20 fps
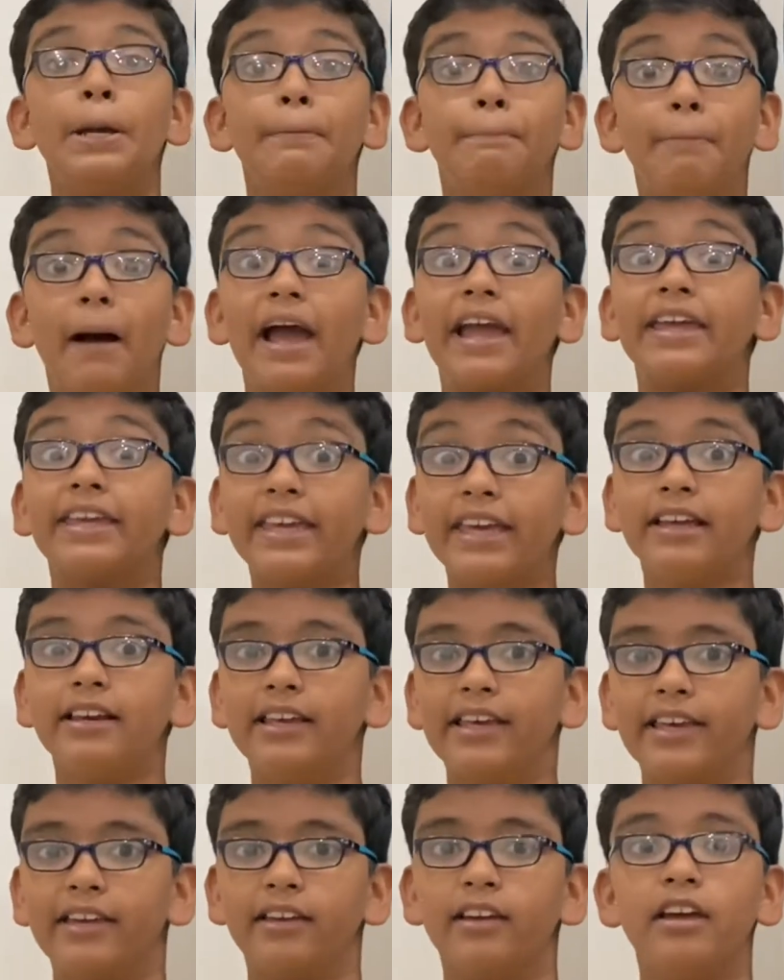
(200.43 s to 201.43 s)
by
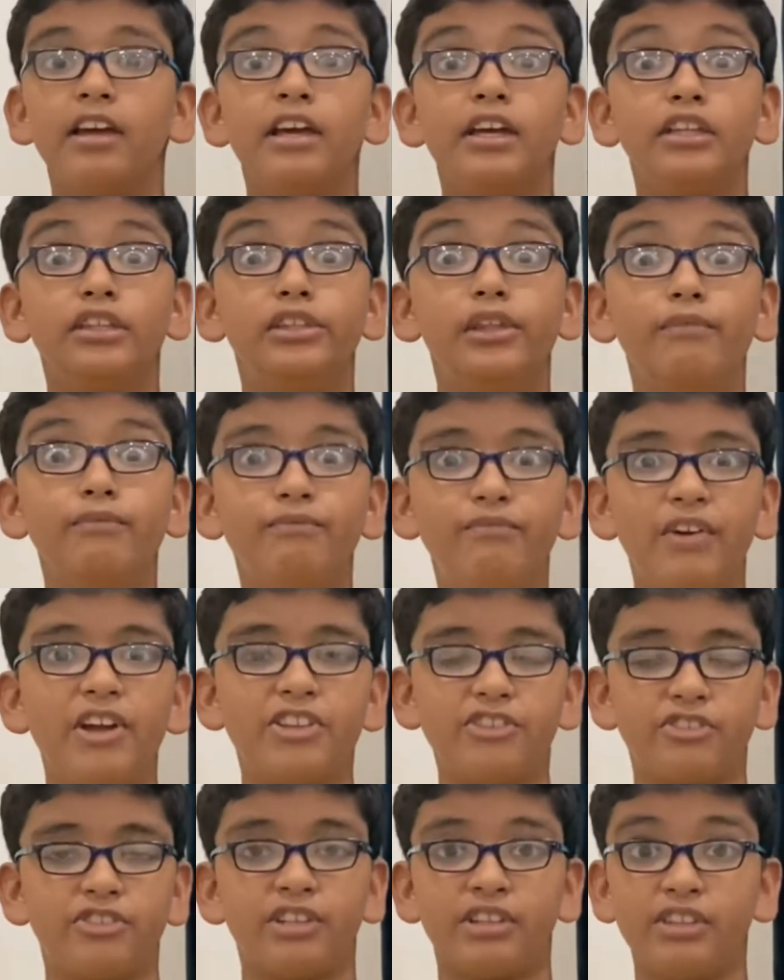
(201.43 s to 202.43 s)
killing the
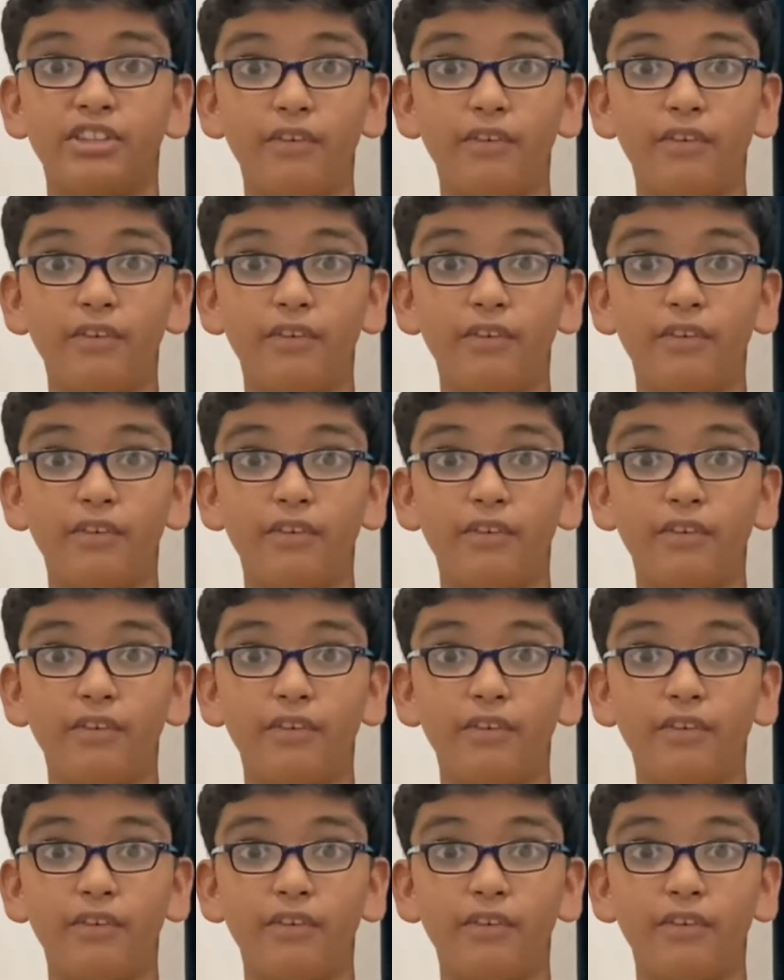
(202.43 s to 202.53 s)
witch,